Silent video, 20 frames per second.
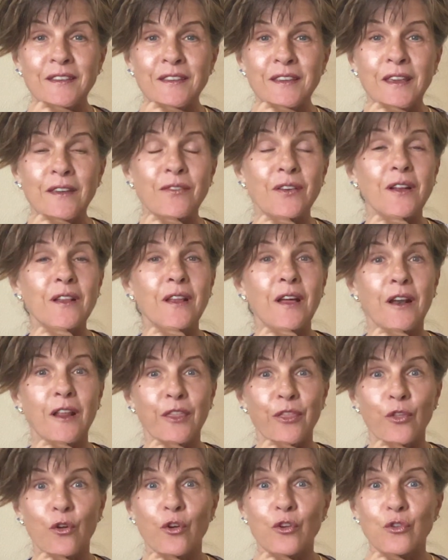Give it a lot
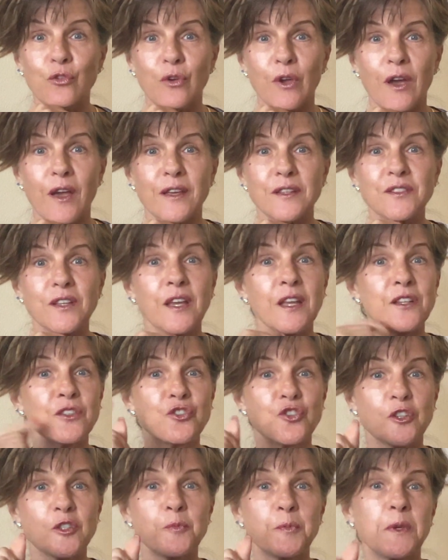of thought, you guys, and
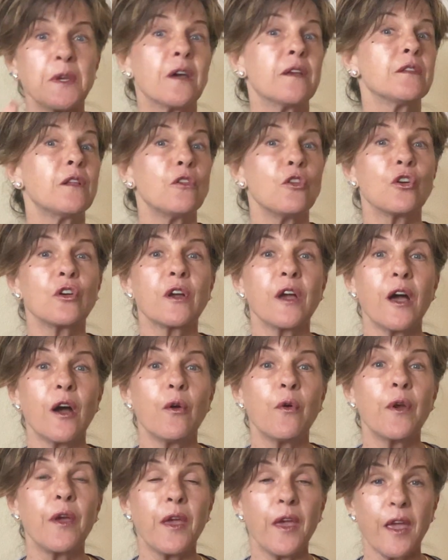just be on the
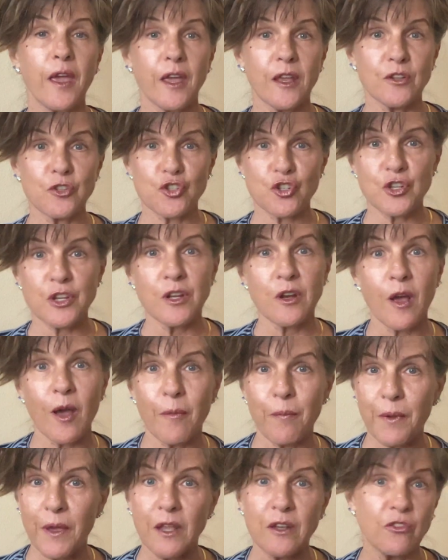lookout and chin
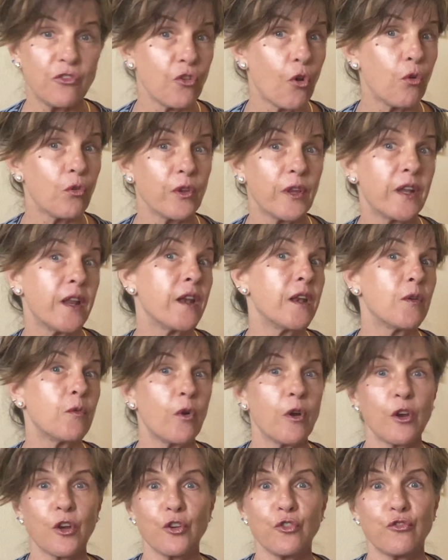up and don't let
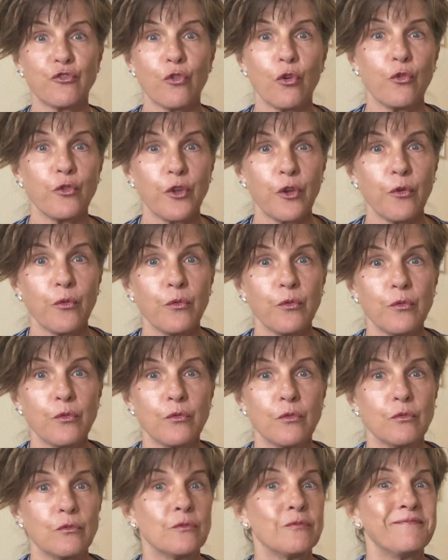anyone control you.
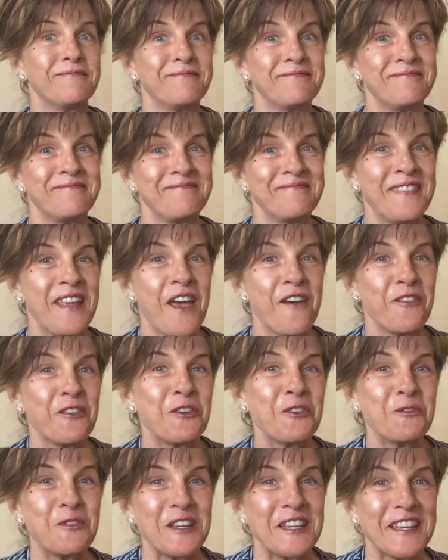Have a
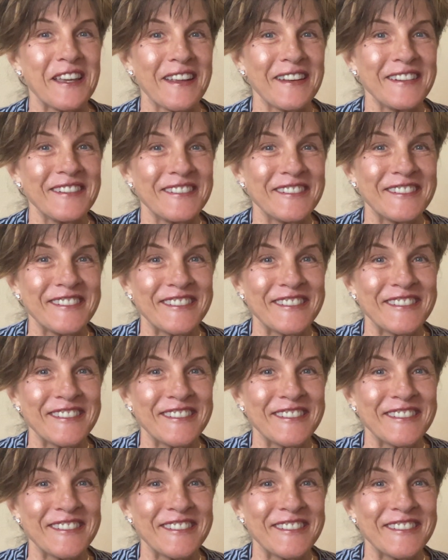good weekend.